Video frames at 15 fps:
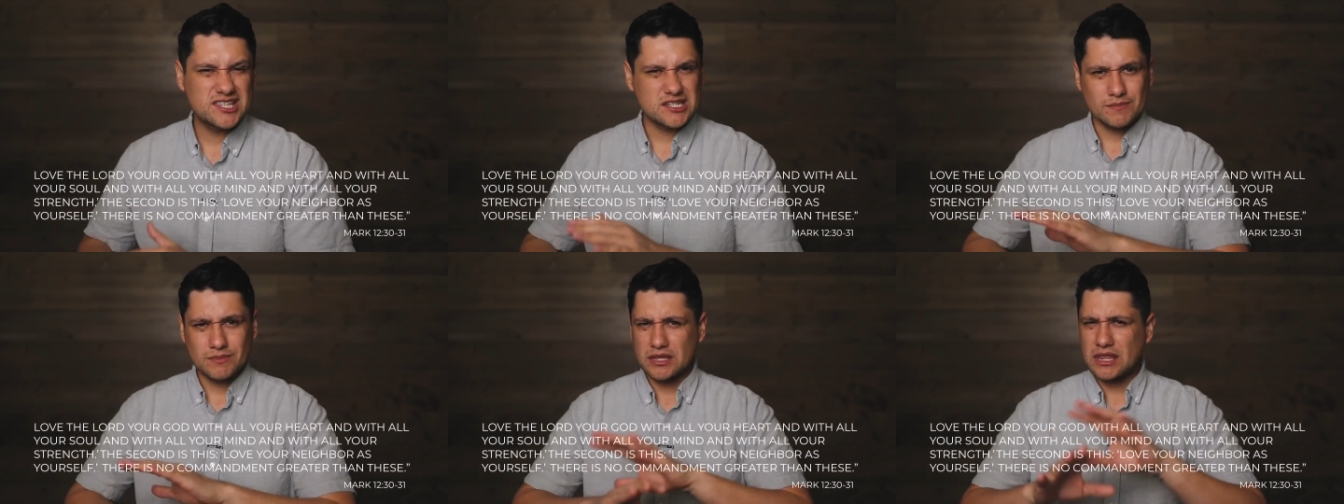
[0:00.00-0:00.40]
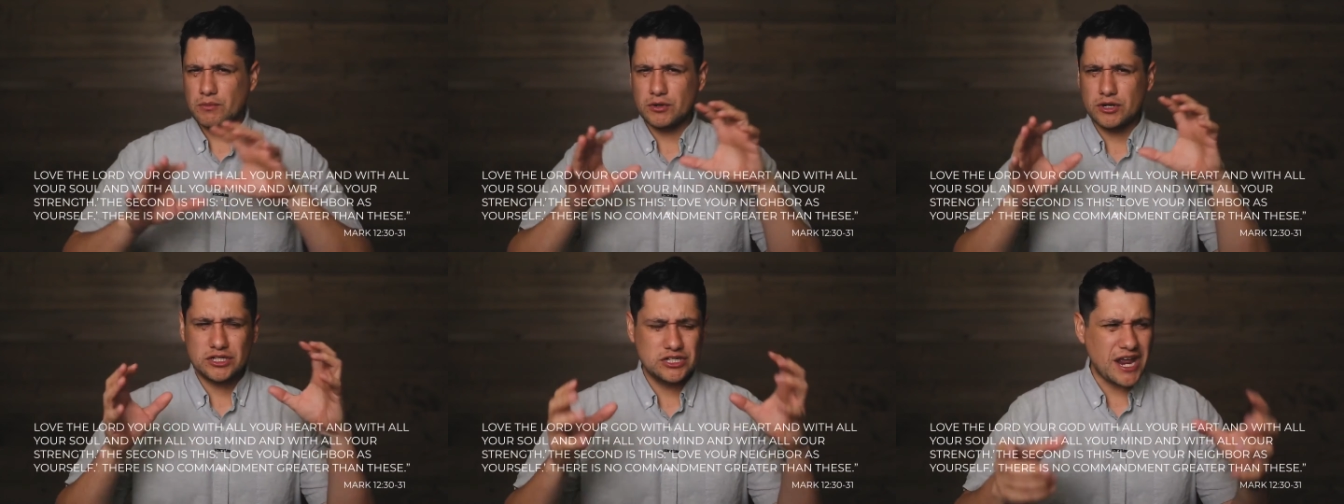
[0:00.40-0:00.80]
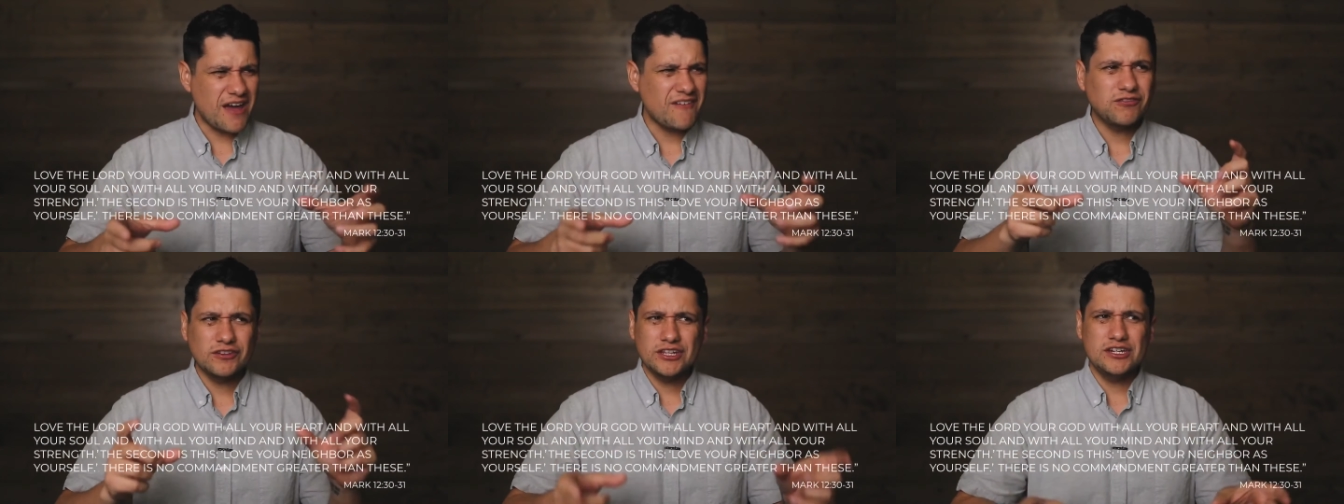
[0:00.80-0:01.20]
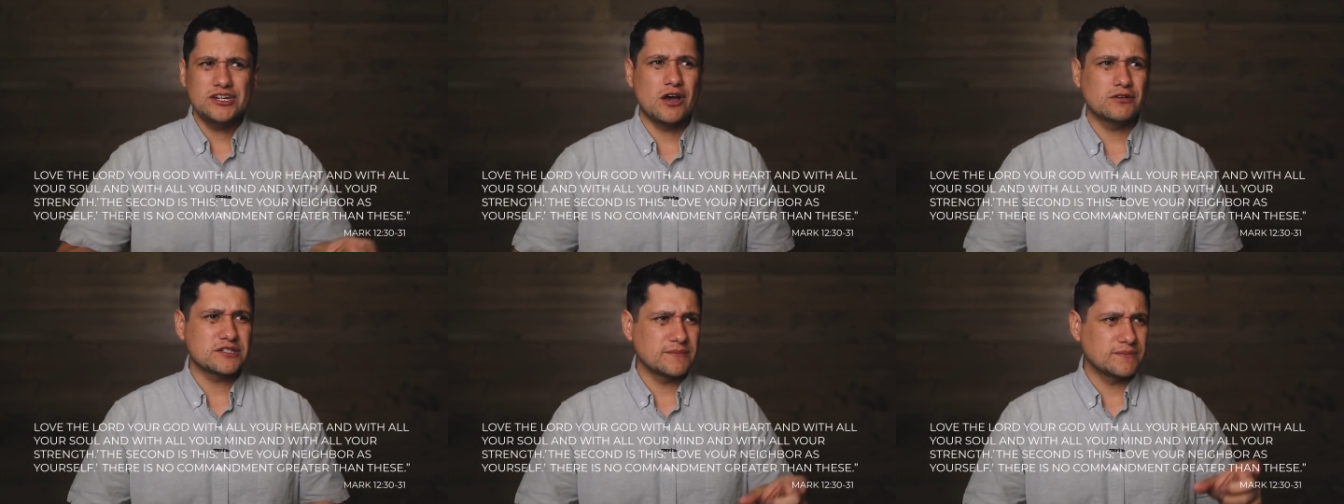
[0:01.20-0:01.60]
Something they would definitely
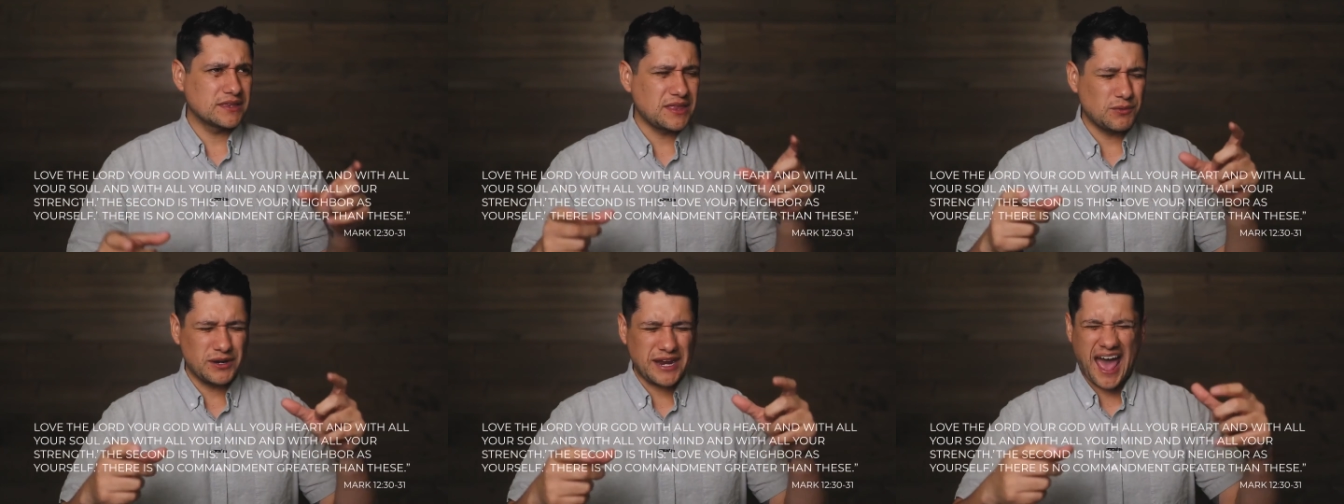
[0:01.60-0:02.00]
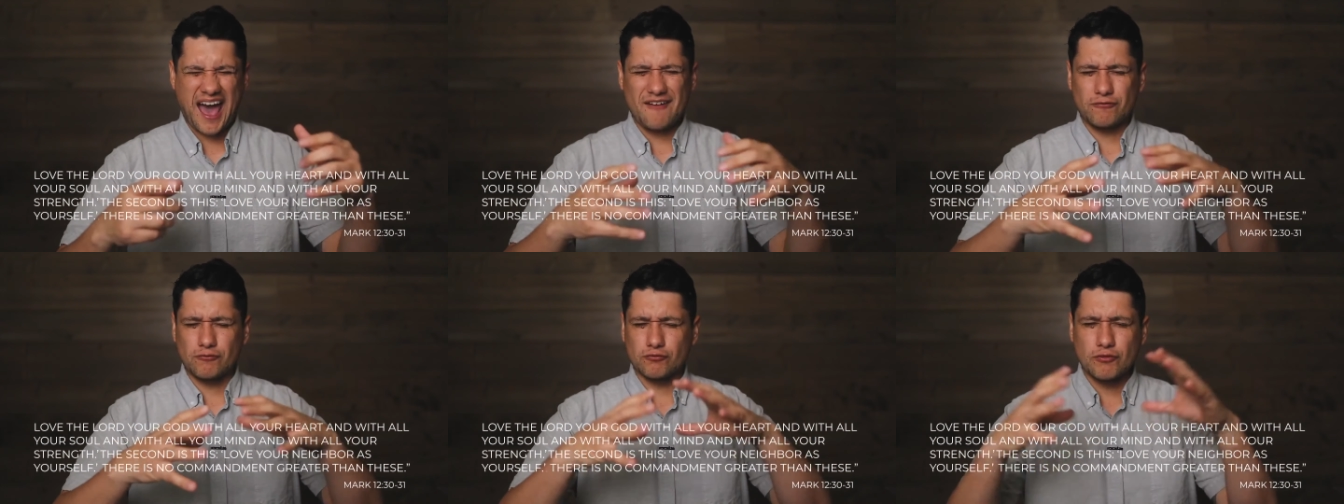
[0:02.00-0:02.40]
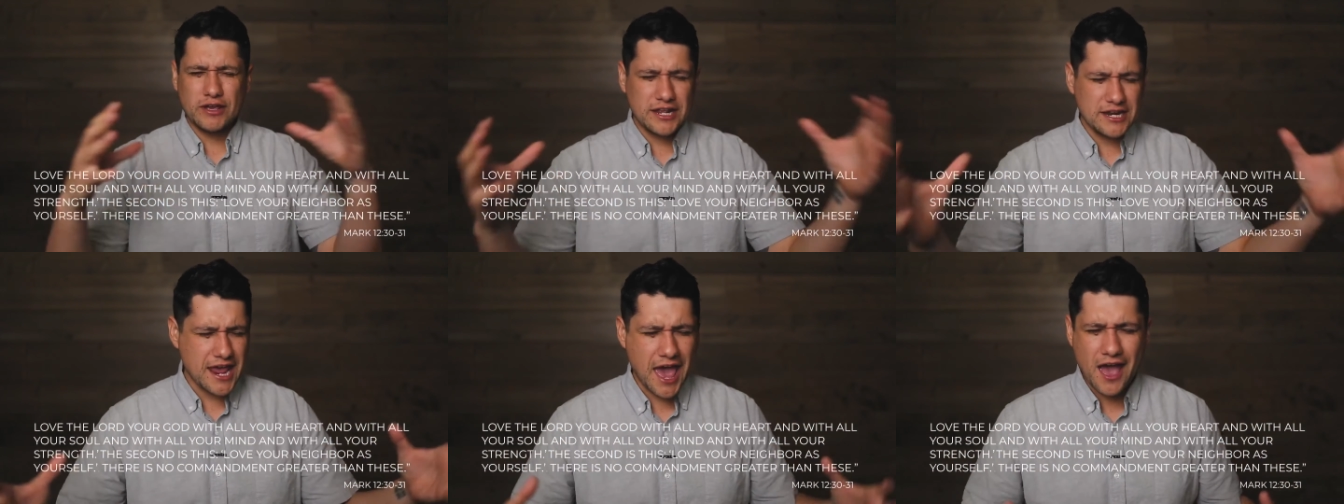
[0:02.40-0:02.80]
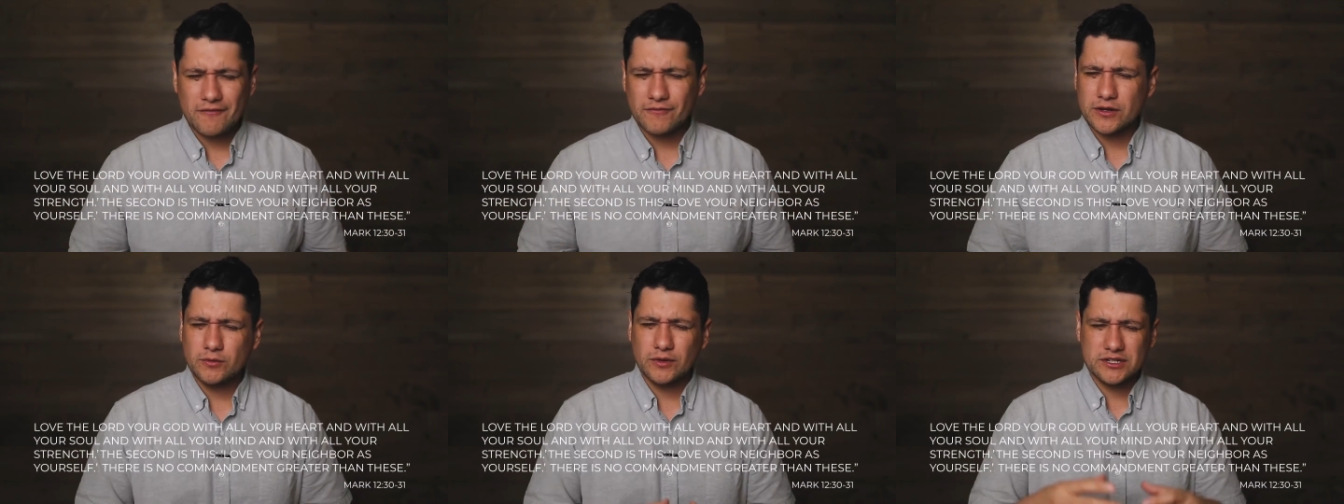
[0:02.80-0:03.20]
know, something they would have written
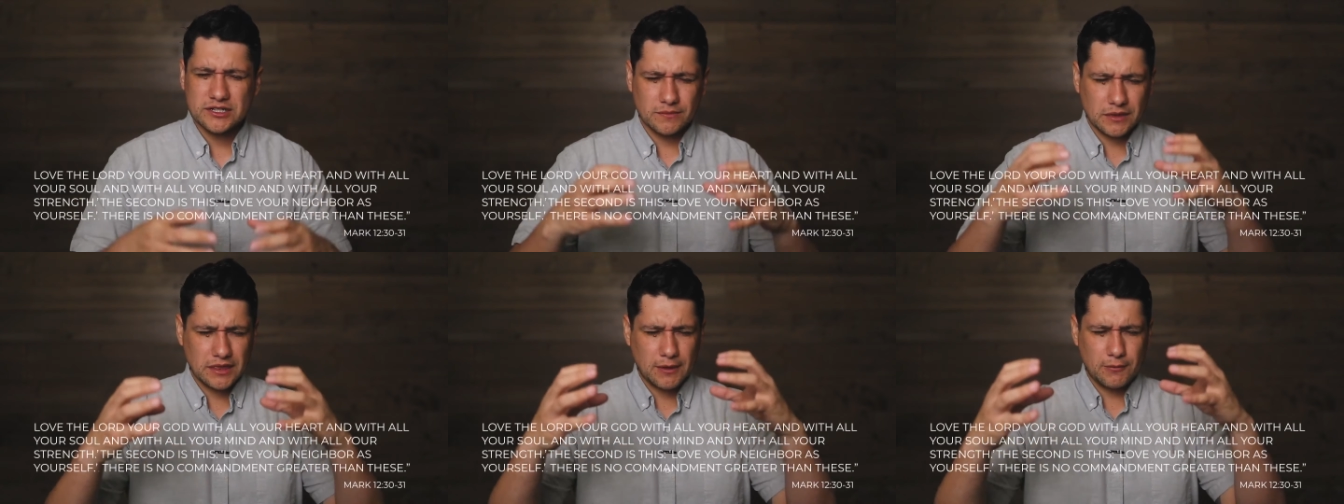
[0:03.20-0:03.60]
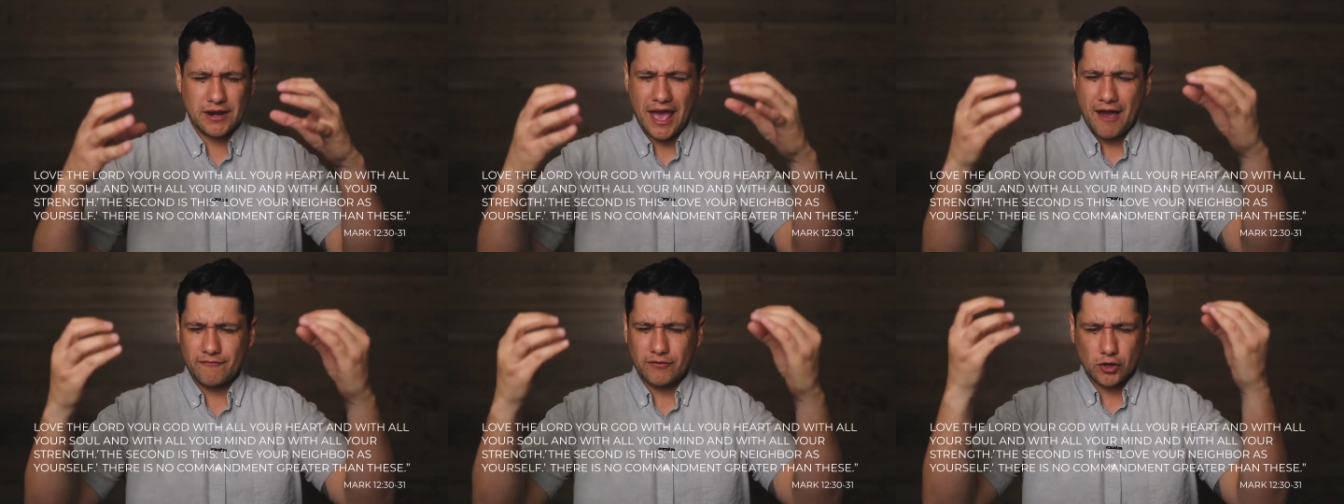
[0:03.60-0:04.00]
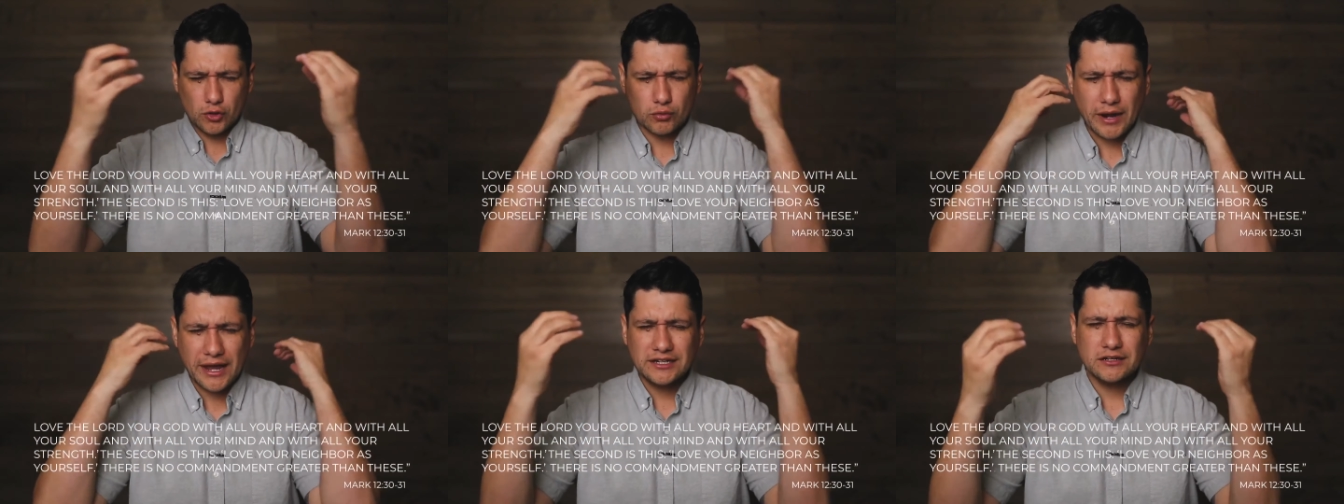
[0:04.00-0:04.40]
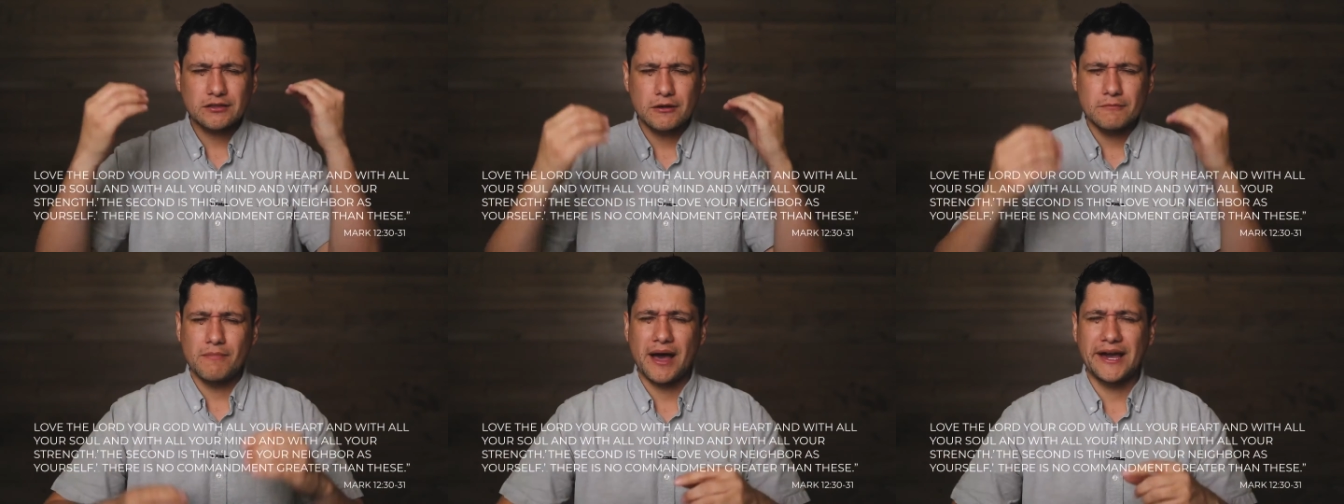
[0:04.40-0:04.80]
everywhere, something they would have ingrained in
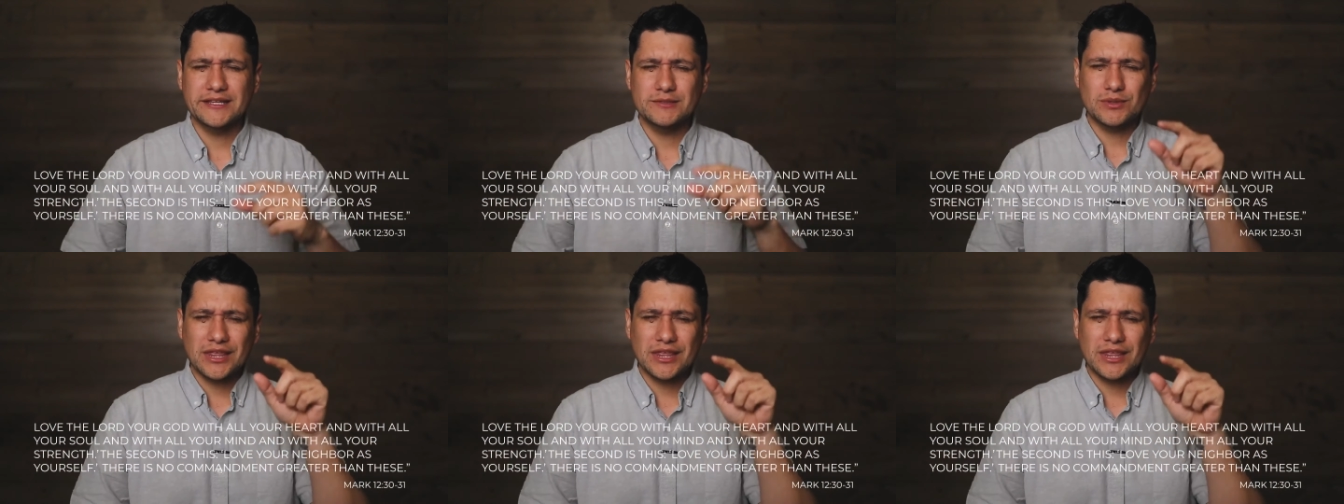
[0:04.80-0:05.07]
their minds.